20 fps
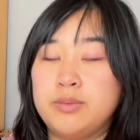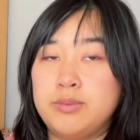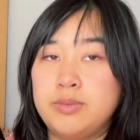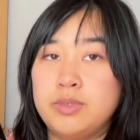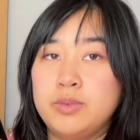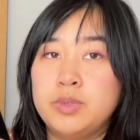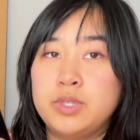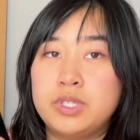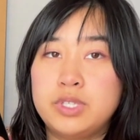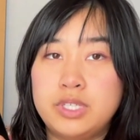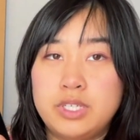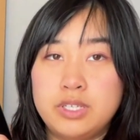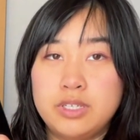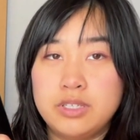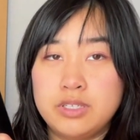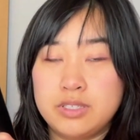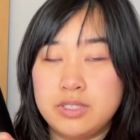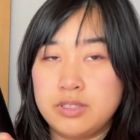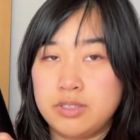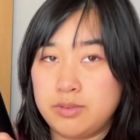which
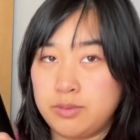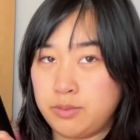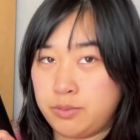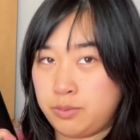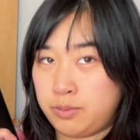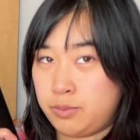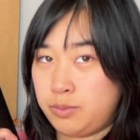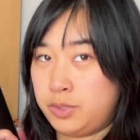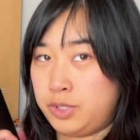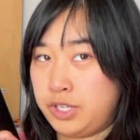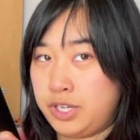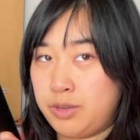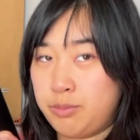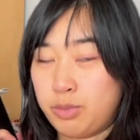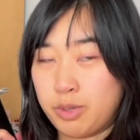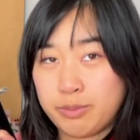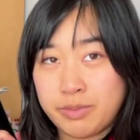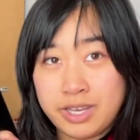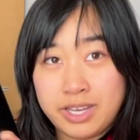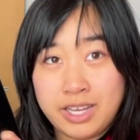I can put
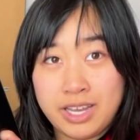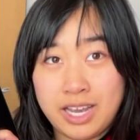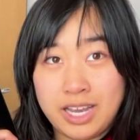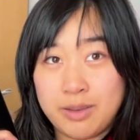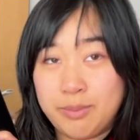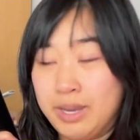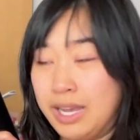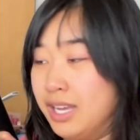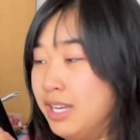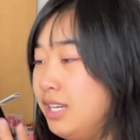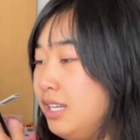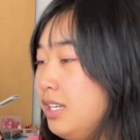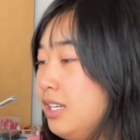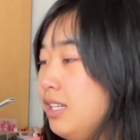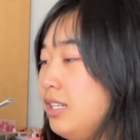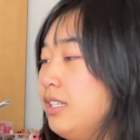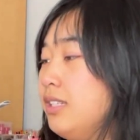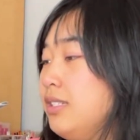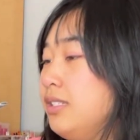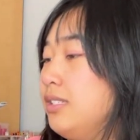my iPad in,
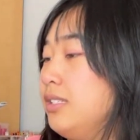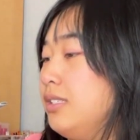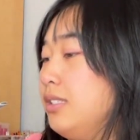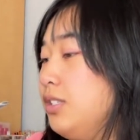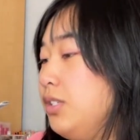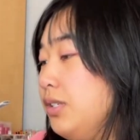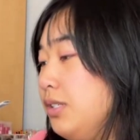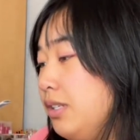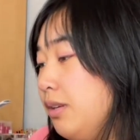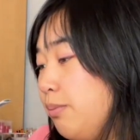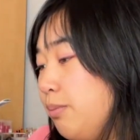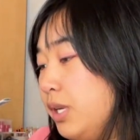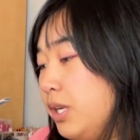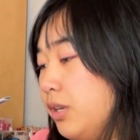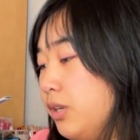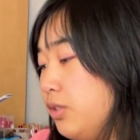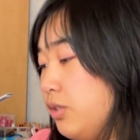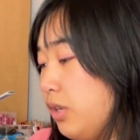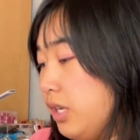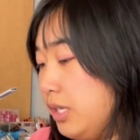and this is just a bigger
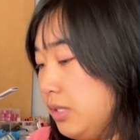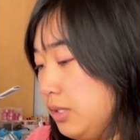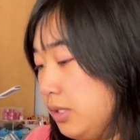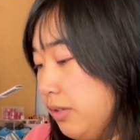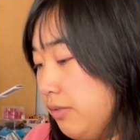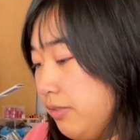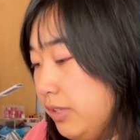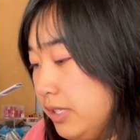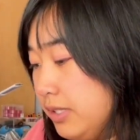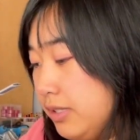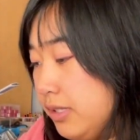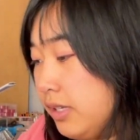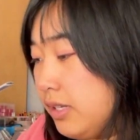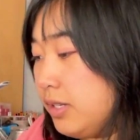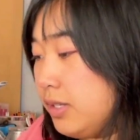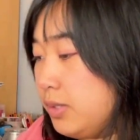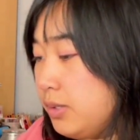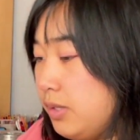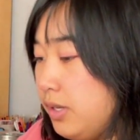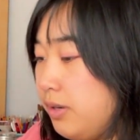drawing surface,
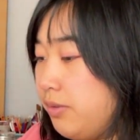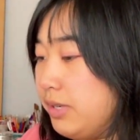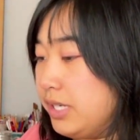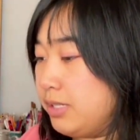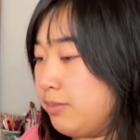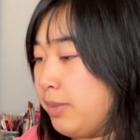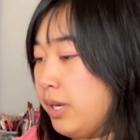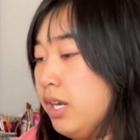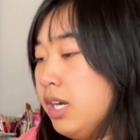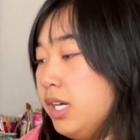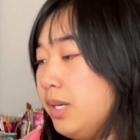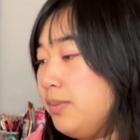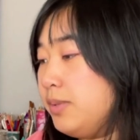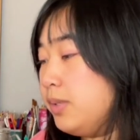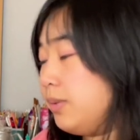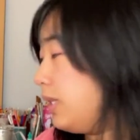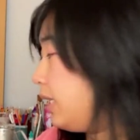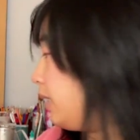so I can rest my arms when